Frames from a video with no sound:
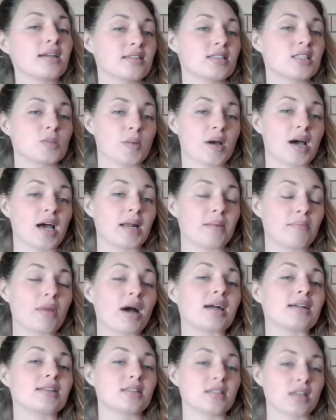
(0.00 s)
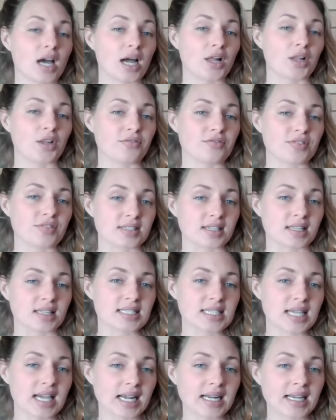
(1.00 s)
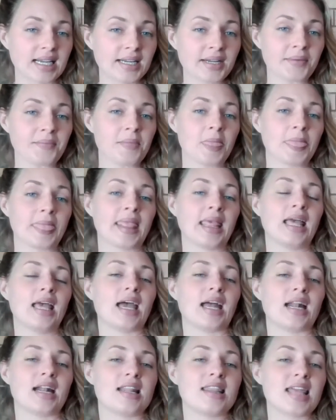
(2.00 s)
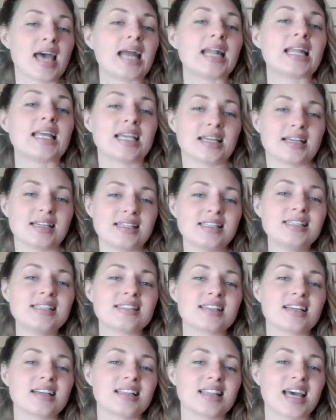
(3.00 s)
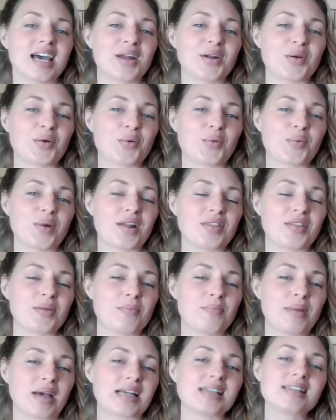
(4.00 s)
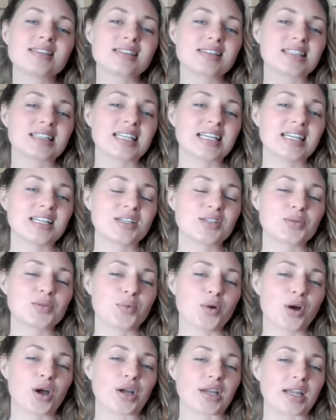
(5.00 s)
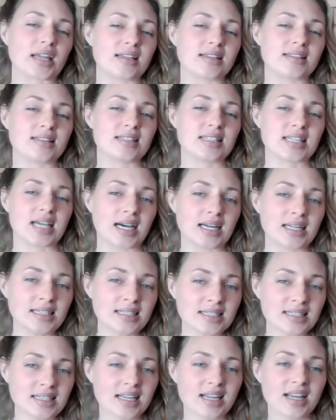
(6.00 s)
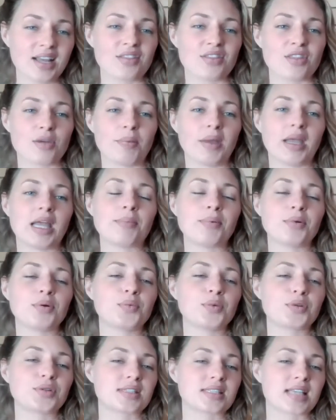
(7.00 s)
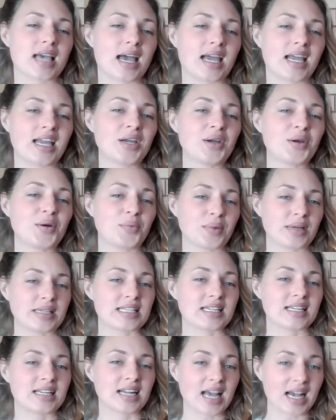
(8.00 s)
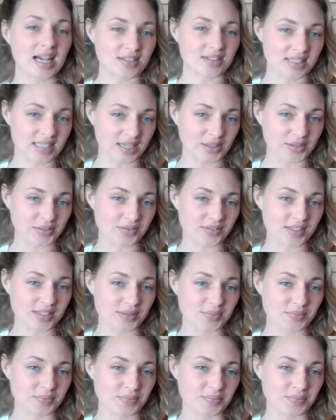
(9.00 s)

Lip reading: inspired my style of facilitating. And that is that when the best leaders' work is done, the people will say, we did it ourselves.